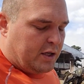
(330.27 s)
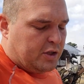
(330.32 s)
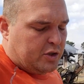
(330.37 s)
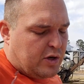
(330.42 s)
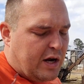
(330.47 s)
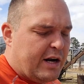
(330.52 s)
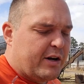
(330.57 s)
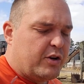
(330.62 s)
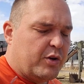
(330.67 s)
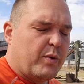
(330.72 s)

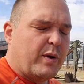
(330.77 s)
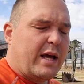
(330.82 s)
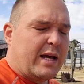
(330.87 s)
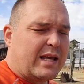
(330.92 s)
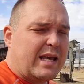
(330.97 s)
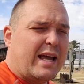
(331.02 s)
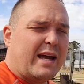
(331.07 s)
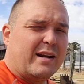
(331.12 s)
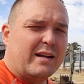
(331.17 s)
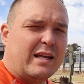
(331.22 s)
try to do what I
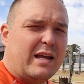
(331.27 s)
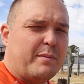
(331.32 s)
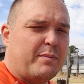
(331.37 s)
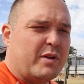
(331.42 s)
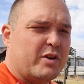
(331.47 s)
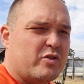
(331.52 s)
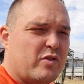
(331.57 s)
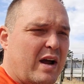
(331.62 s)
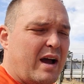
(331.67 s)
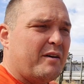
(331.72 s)
can to keep
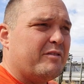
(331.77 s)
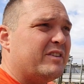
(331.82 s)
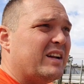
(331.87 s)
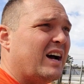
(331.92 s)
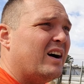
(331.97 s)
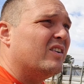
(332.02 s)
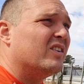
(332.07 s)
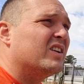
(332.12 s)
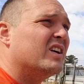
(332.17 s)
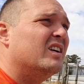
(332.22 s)
the draft
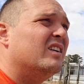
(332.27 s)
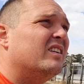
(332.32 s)
out.